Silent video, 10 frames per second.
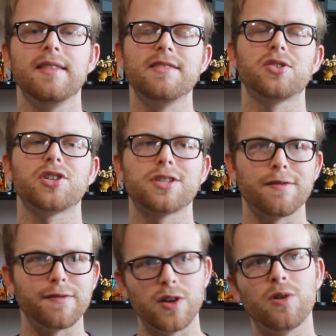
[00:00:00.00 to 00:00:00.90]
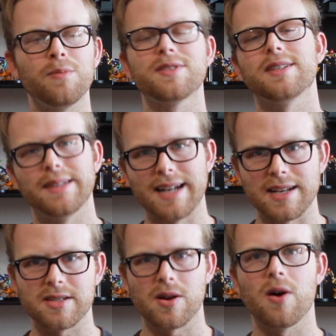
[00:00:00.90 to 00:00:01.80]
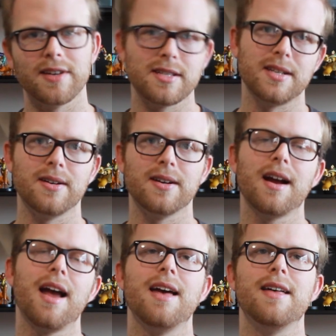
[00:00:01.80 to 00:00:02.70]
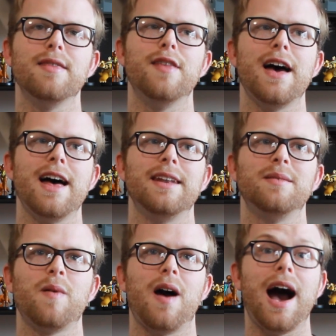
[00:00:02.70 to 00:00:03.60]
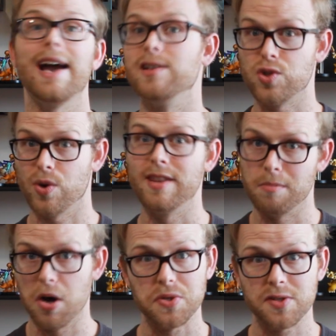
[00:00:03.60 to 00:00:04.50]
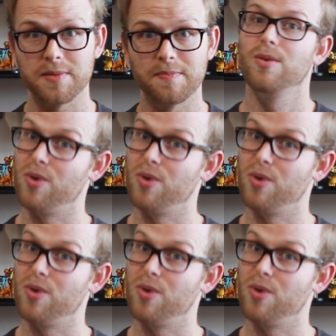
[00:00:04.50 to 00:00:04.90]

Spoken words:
These are just the films that I saw this year that I enjoyed the most.